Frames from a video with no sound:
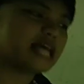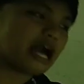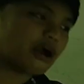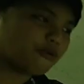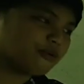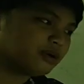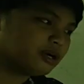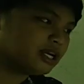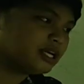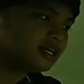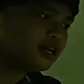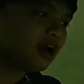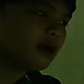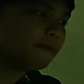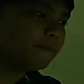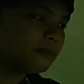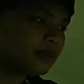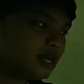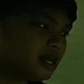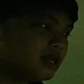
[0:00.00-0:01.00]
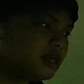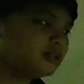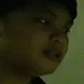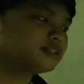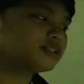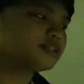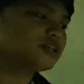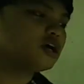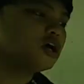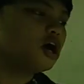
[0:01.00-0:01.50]
towering up
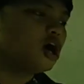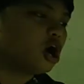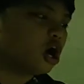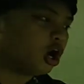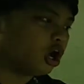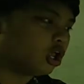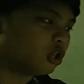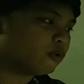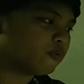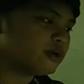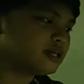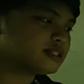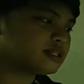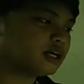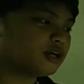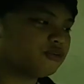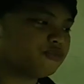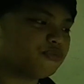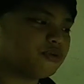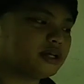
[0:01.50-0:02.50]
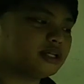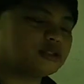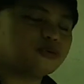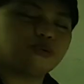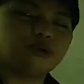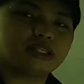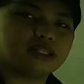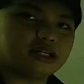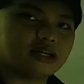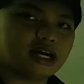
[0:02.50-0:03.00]
hills, always are
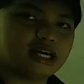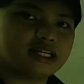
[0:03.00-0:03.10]
filled with